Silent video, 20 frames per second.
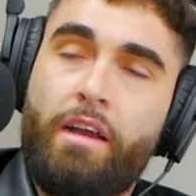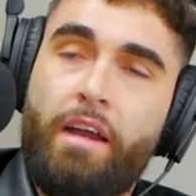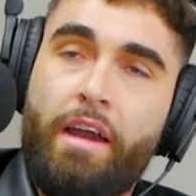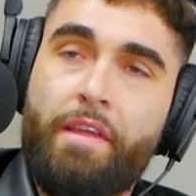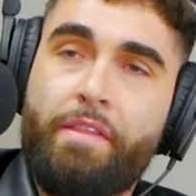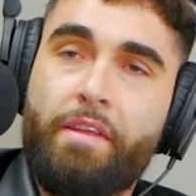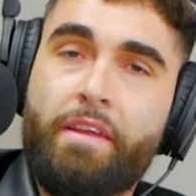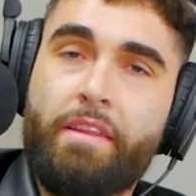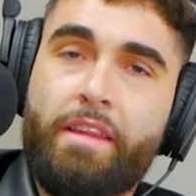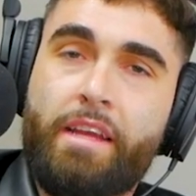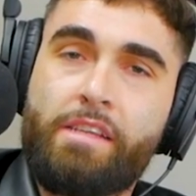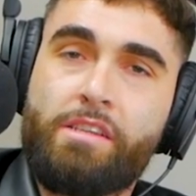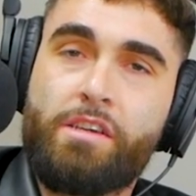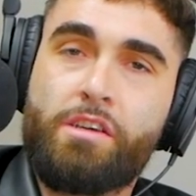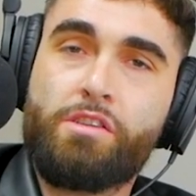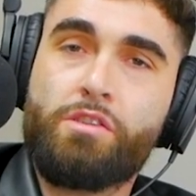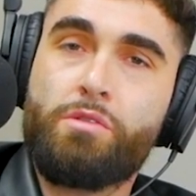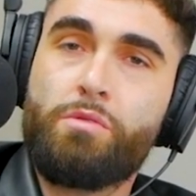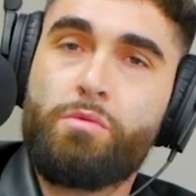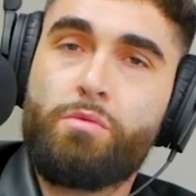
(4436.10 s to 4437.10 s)
I think that's
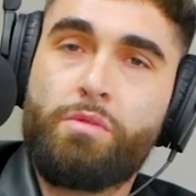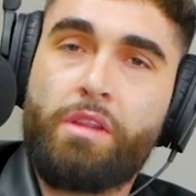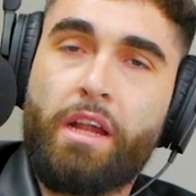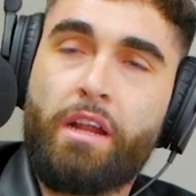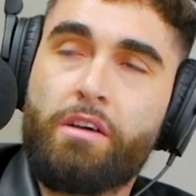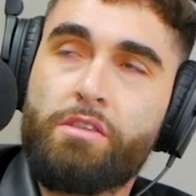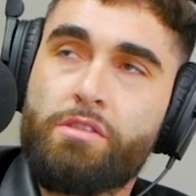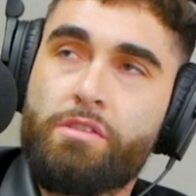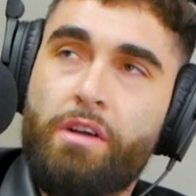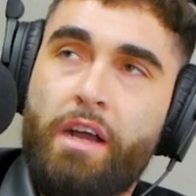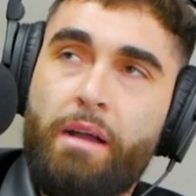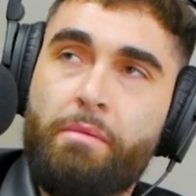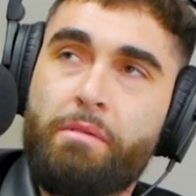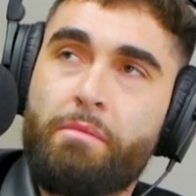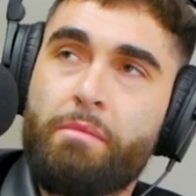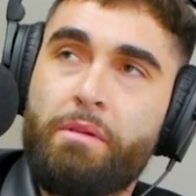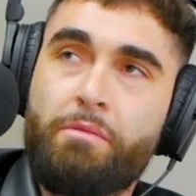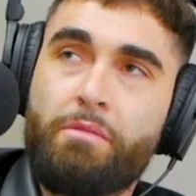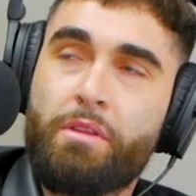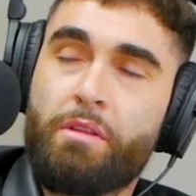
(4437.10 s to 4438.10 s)
also that also happened
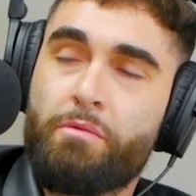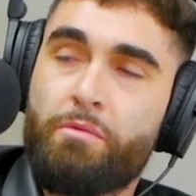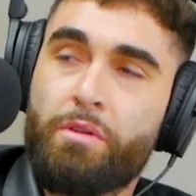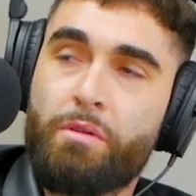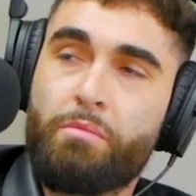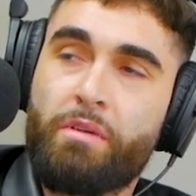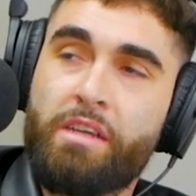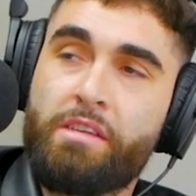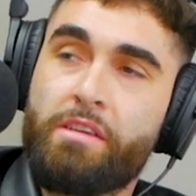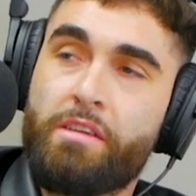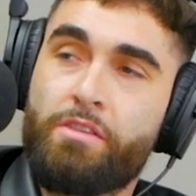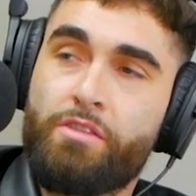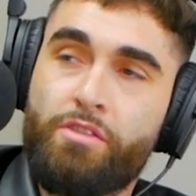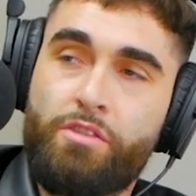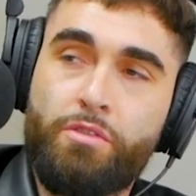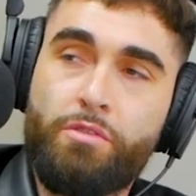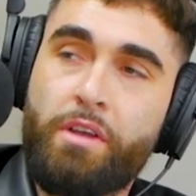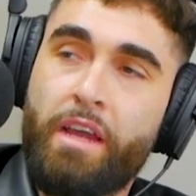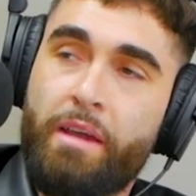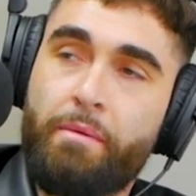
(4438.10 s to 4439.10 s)
to me with when PlayStation
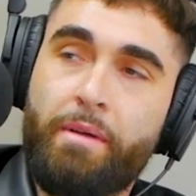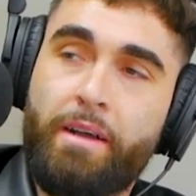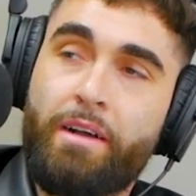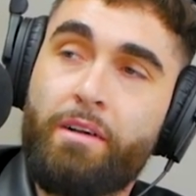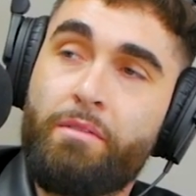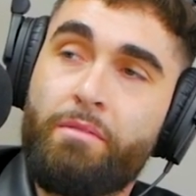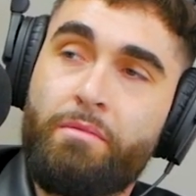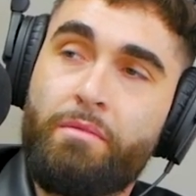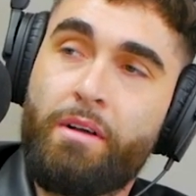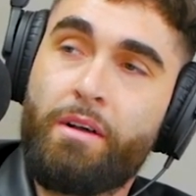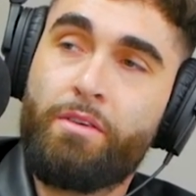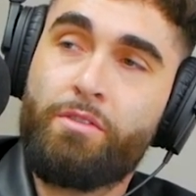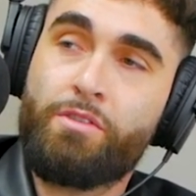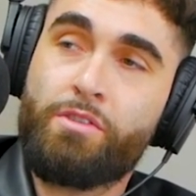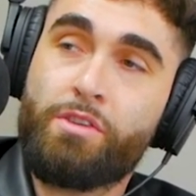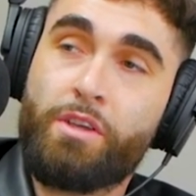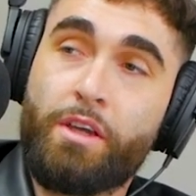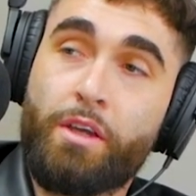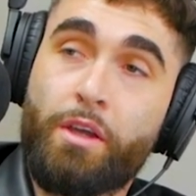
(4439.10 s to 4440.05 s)
Two came out. I was just